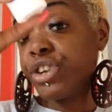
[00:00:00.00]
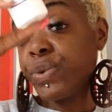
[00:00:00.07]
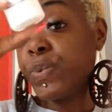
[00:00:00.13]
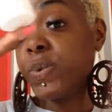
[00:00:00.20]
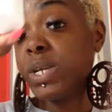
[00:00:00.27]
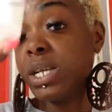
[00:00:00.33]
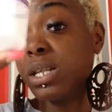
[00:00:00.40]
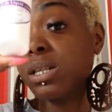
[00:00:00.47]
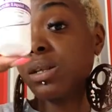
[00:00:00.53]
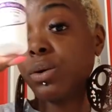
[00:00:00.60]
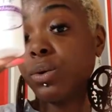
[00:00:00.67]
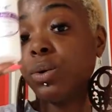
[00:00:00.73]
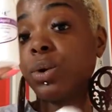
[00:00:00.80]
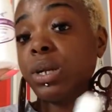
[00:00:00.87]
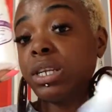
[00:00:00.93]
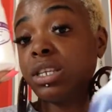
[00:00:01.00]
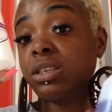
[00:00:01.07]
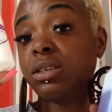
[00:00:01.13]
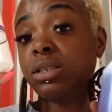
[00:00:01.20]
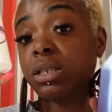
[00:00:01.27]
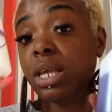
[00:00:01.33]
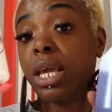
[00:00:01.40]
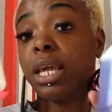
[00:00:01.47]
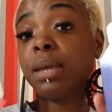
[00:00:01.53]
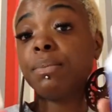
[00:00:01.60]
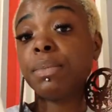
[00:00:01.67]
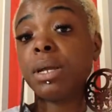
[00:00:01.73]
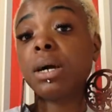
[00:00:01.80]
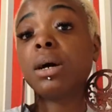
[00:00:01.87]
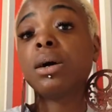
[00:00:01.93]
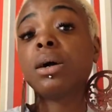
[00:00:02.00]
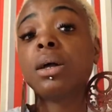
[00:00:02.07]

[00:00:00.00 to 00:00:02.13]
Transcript: weeks ago and it just came now.